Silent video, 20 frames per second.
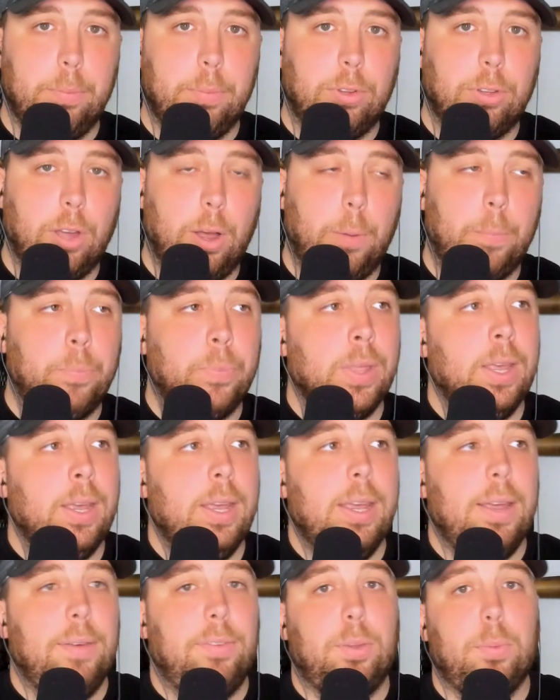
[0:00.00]
So
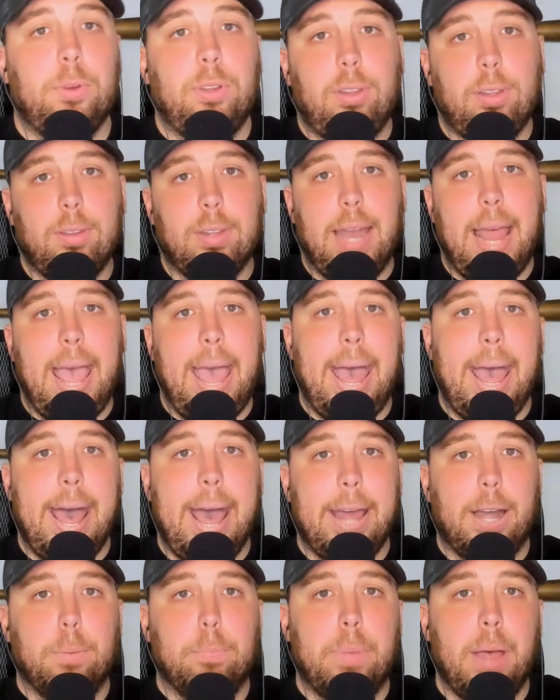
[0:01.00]
if someone sees an
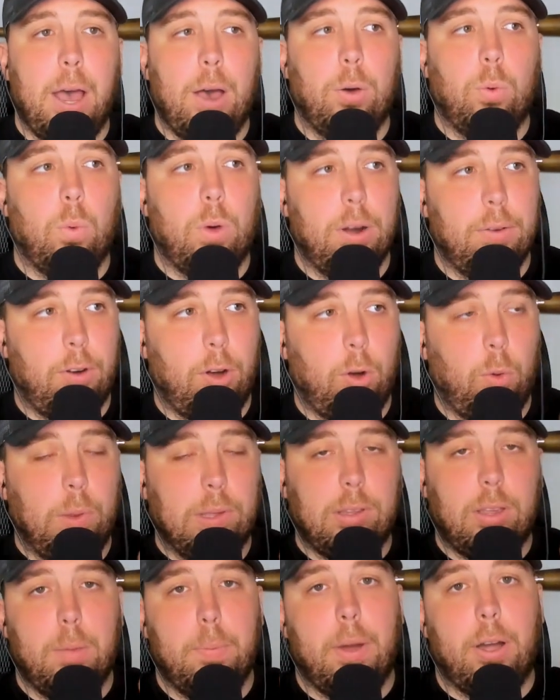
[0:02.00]
ad about one of our
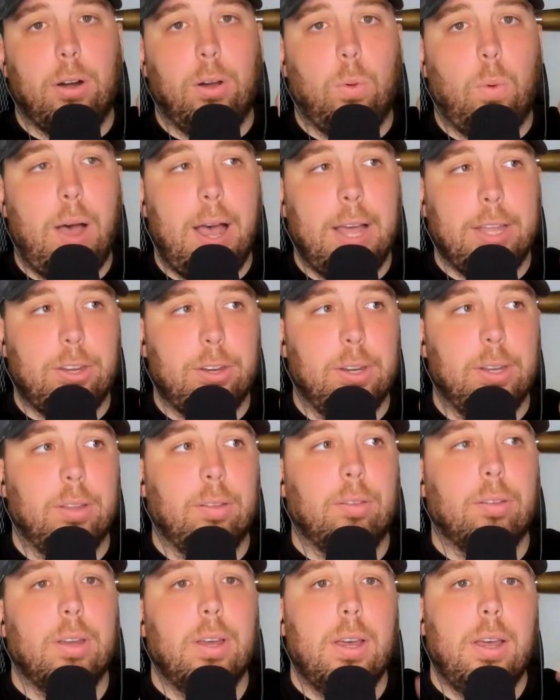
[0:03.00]
Whiskey Barrel
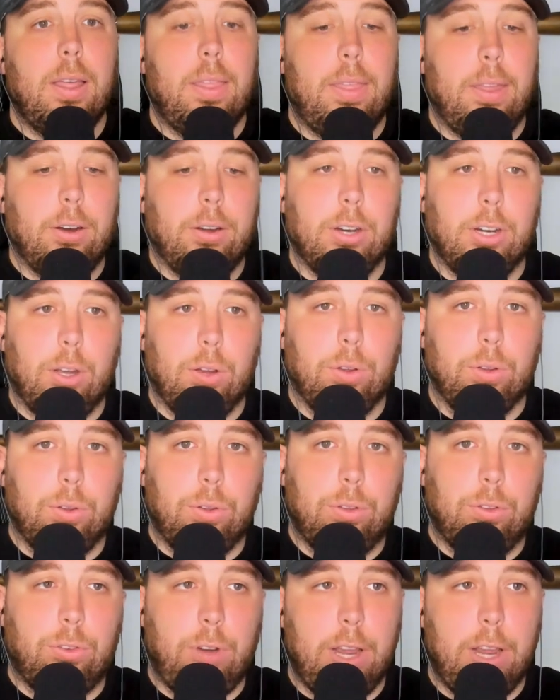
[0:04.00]
watches, they're going to go
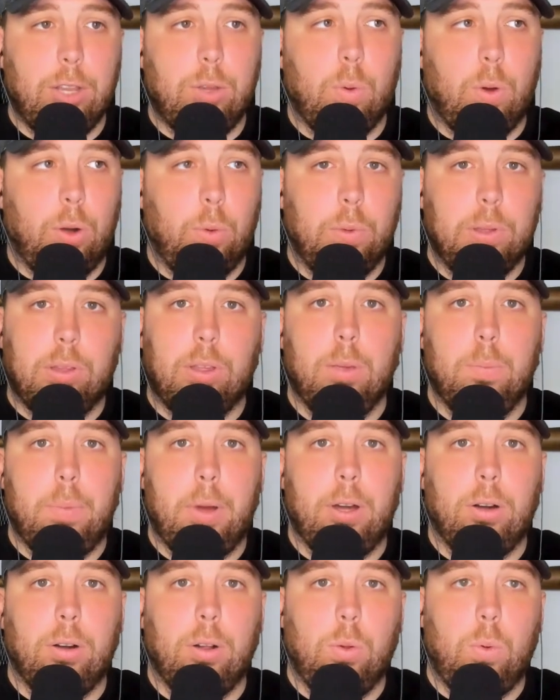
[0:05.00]
straight to our Whiskey
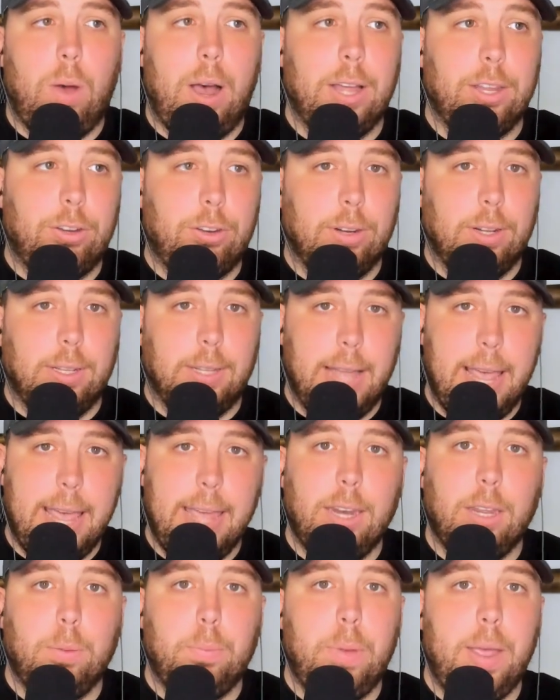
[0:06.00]
Barrel watch
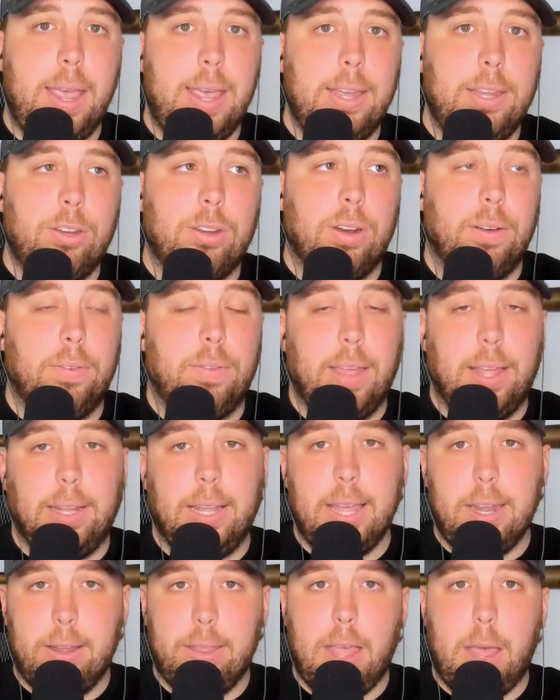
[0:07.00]
landing page. And if they
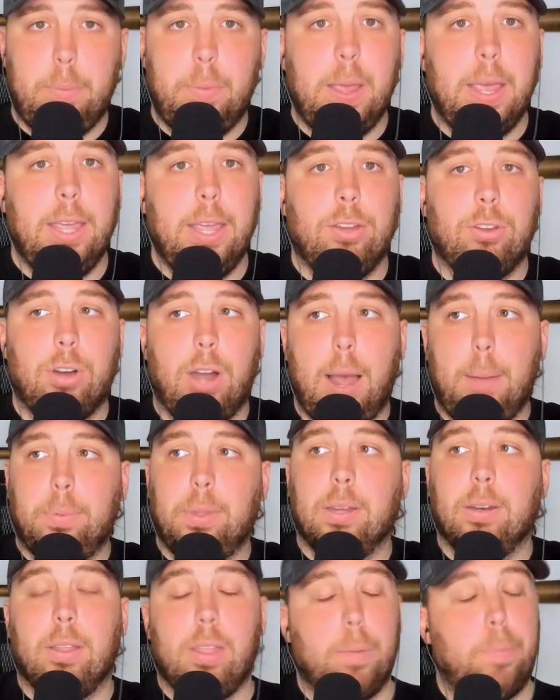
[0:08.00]
land on that page and opt
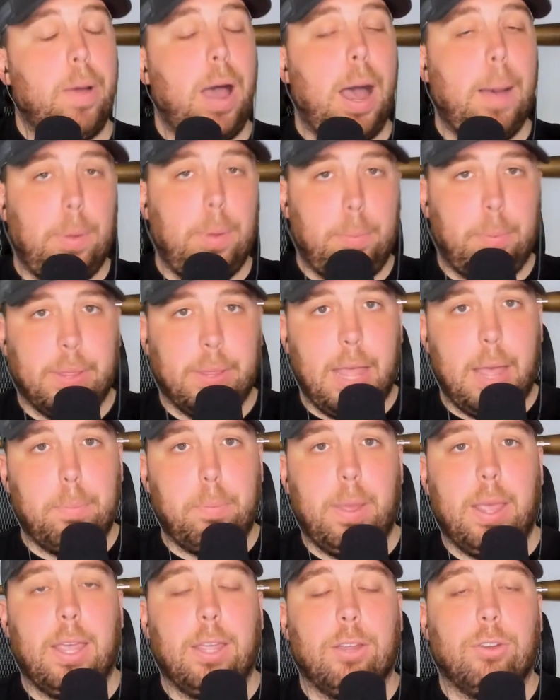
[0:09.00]
into the pop-up on that
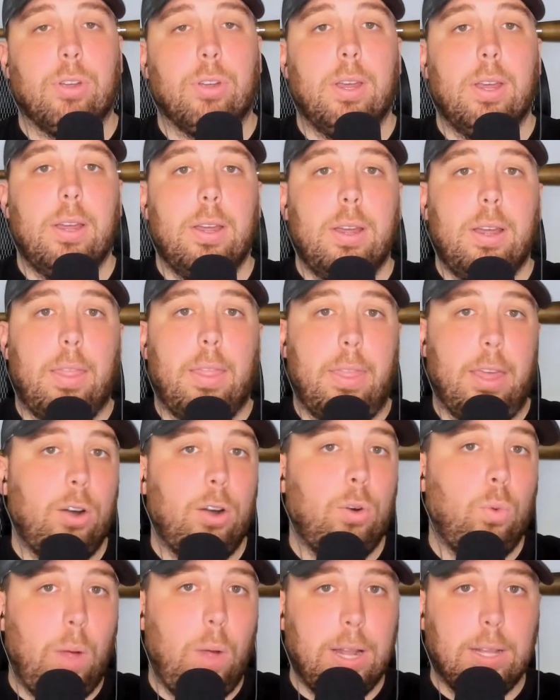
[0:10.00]
page,
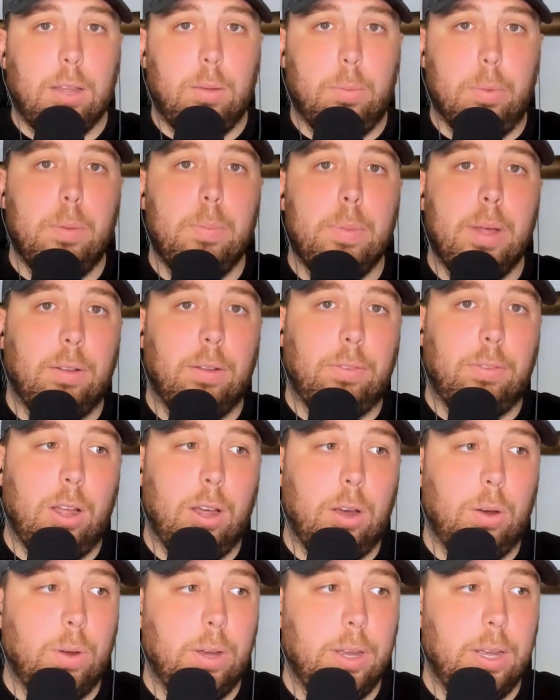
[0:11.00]
their welcome email
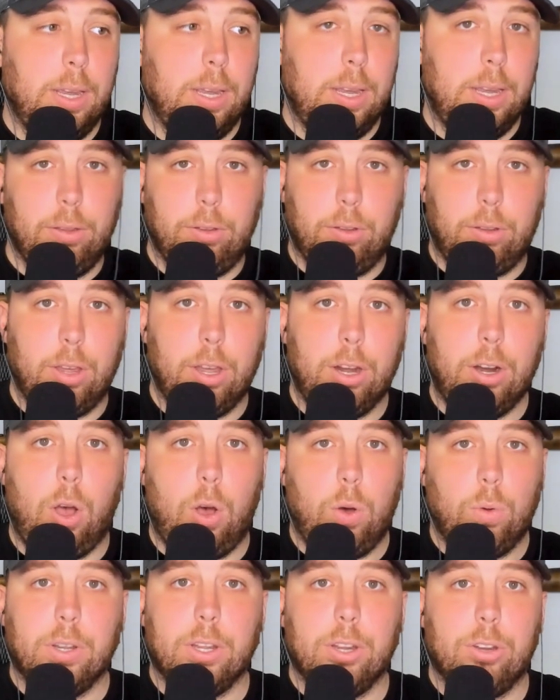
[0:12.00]
flow is going to
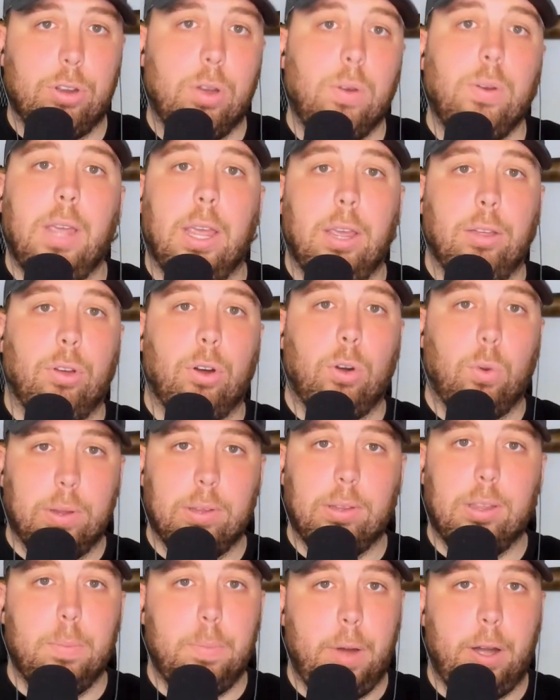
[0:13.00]
only showcase our
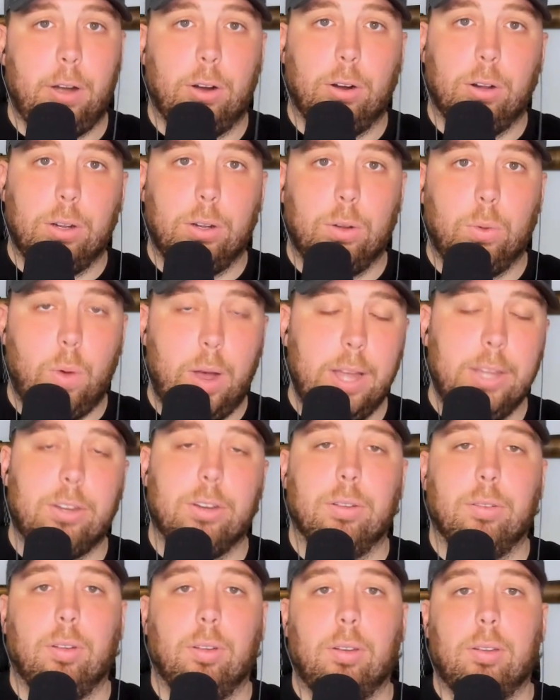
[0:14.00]
Whiskey Barrel
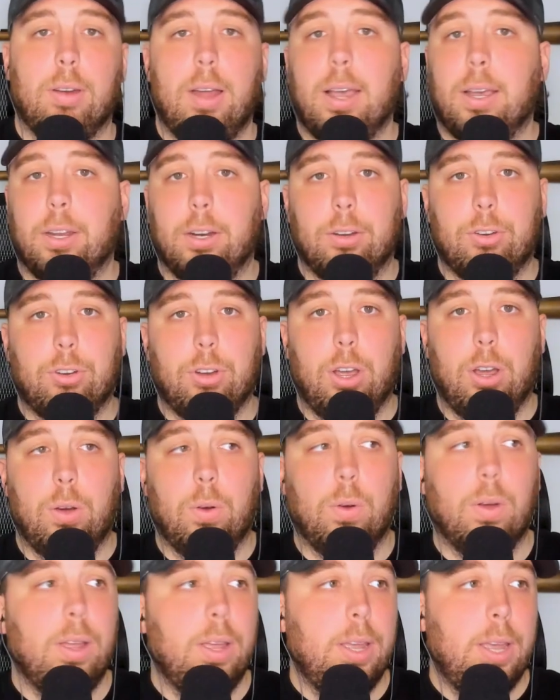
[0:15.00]
watches. It's not going to
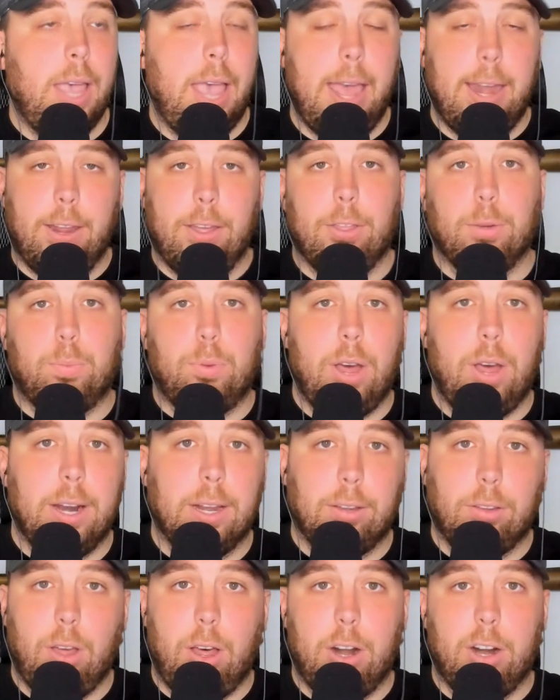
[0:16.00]
show any other
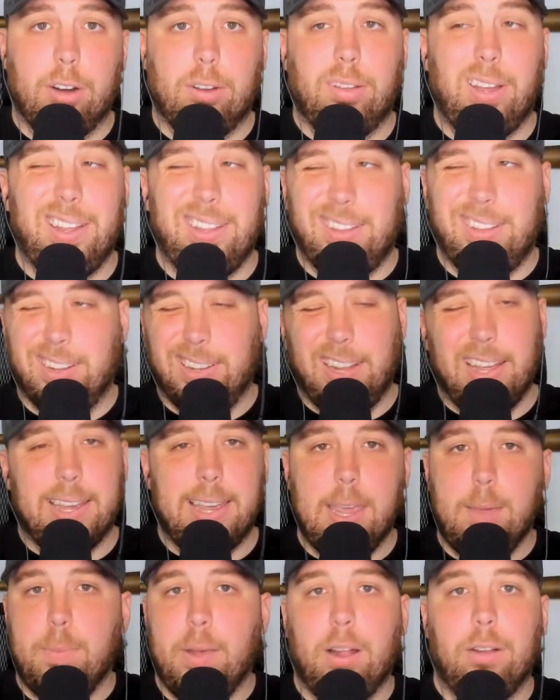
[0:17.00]
products on our site till
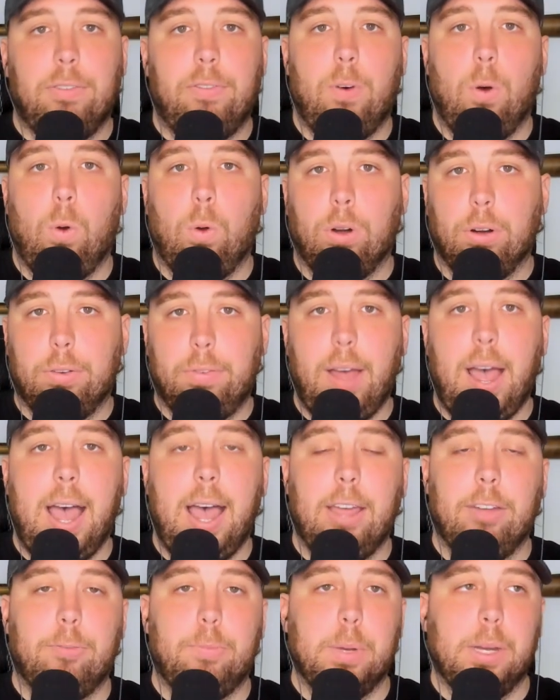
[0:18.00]
like email 4 or
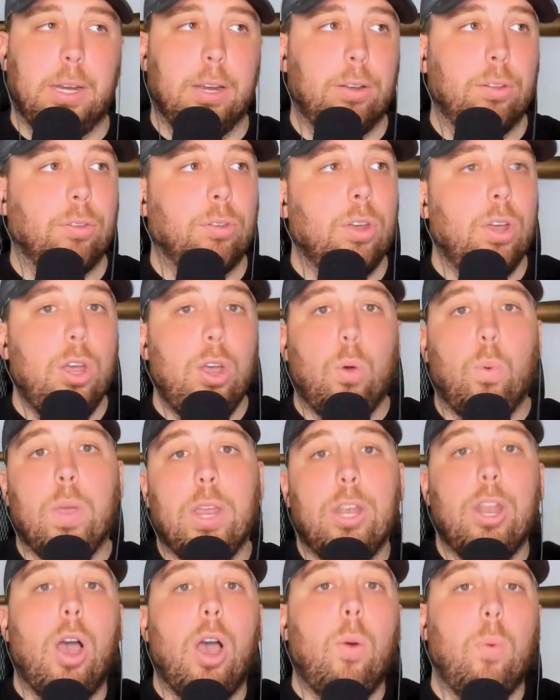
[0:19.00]
5 because we
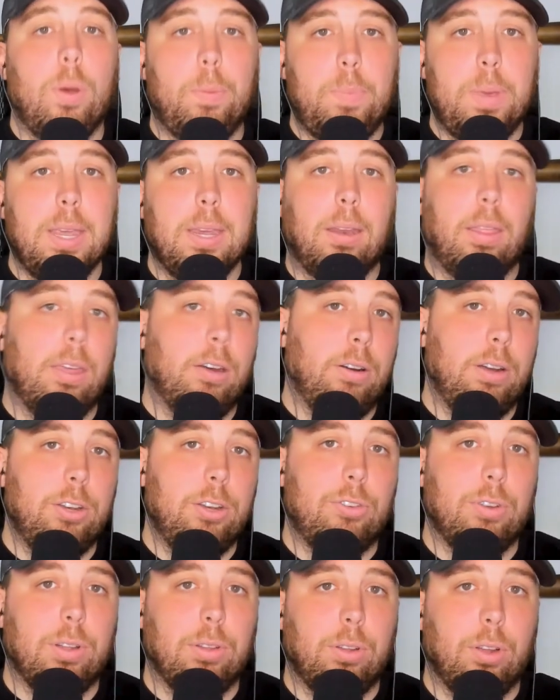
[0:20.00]
know what piqued their
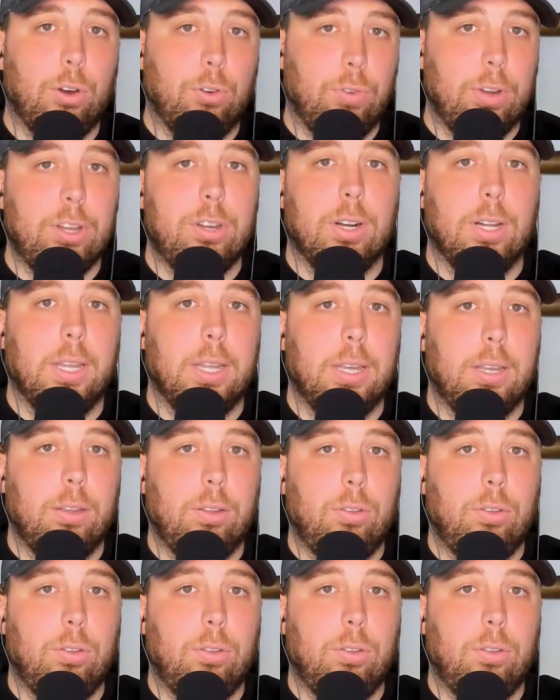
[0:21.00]
interest originally.